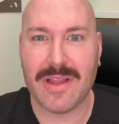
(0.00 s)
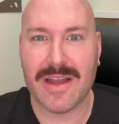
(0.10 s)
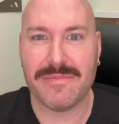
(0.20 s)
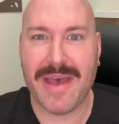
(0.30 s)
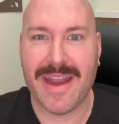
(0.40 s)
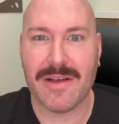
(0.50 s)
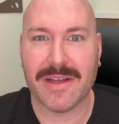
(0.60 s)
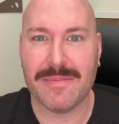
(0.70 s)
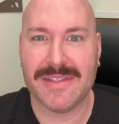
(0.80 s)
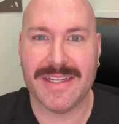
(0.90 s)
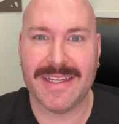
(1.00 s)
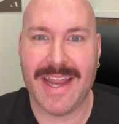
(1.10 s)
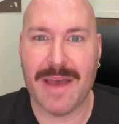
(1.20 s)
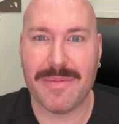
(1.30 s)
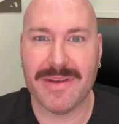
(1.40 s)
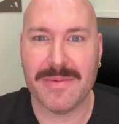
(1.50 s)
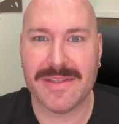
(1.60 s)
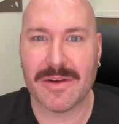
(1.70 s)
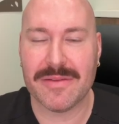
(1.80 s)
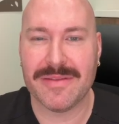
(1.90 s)
a lot of bad outcomes that can happen with
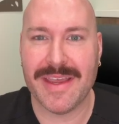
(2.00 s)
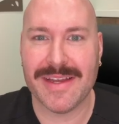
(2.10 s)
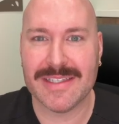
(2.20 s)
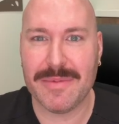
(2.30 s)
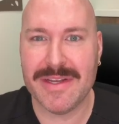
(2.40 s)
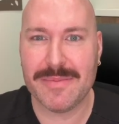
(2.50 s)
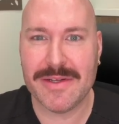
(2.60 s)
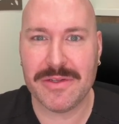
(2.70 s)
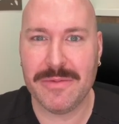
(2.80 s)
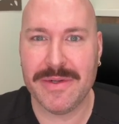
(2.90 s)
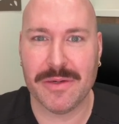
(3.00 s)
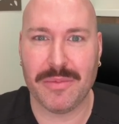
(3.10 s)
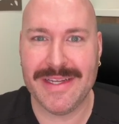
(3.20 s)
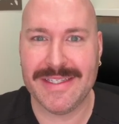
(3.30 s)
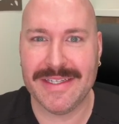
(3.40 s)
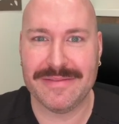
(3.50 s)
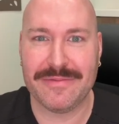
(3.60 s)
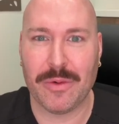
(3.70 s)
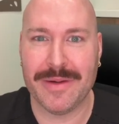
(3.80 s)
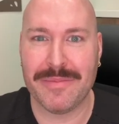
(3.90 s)
certain things, but especially when you're placing a
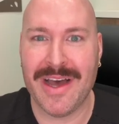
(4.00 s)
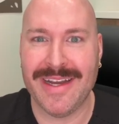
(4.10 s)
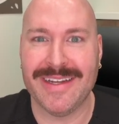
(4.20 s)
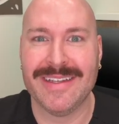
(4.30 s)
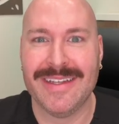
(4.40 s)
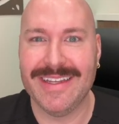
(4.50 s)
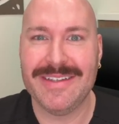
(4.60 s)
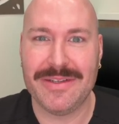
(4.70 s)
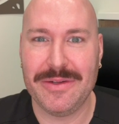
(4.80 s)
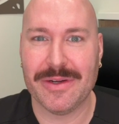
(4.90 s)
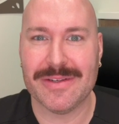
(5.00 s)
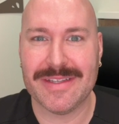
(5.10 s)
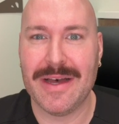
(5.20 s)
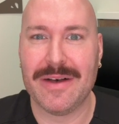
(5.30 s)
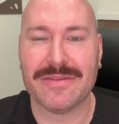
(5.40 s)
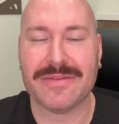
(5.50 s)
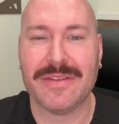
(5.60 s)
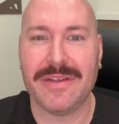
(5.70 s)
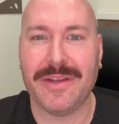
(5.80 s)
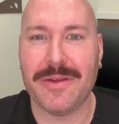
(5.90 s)
foreign body into yourself,
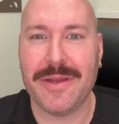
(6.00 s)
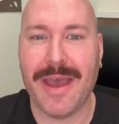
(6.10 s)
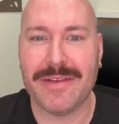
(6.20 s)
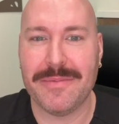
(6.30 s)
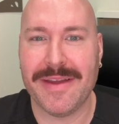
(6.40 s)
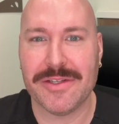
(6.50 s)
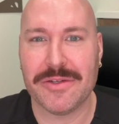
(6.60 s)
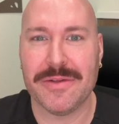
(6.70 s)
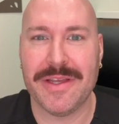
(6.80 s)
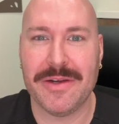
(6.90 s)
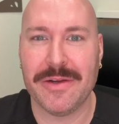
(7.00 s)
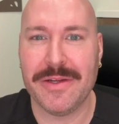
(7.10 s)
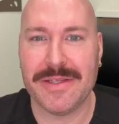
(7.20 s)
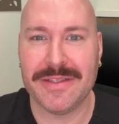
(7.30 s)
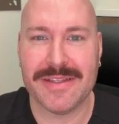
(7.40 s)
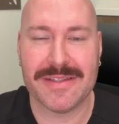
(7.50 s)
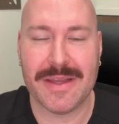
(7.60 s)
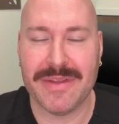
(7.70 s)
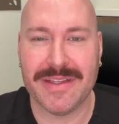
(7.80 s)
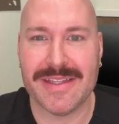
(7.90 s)
you have to make sure that you're using
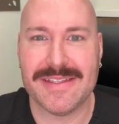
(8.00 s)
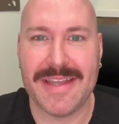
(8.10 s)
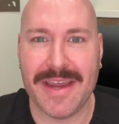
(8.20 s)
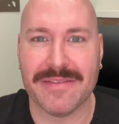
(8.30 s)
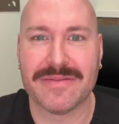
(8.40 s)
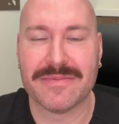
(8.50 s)
something that's safe.